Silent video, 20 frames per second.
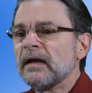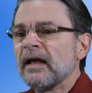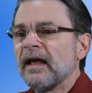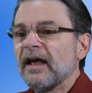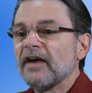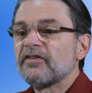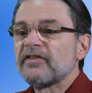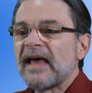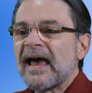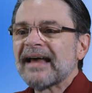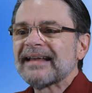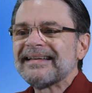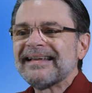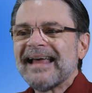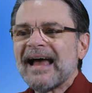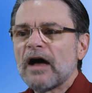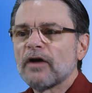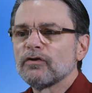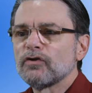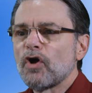Exactly
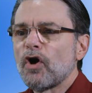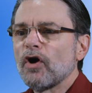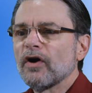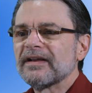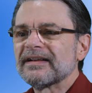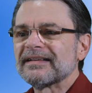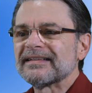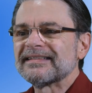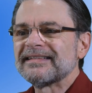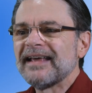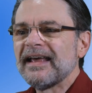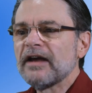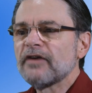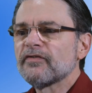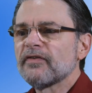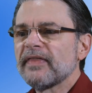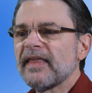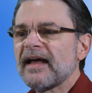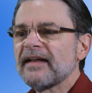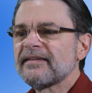how long it'll take
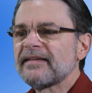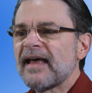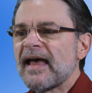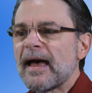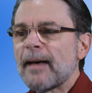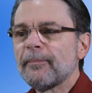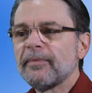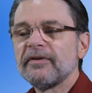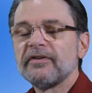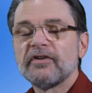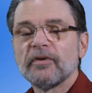for that to happen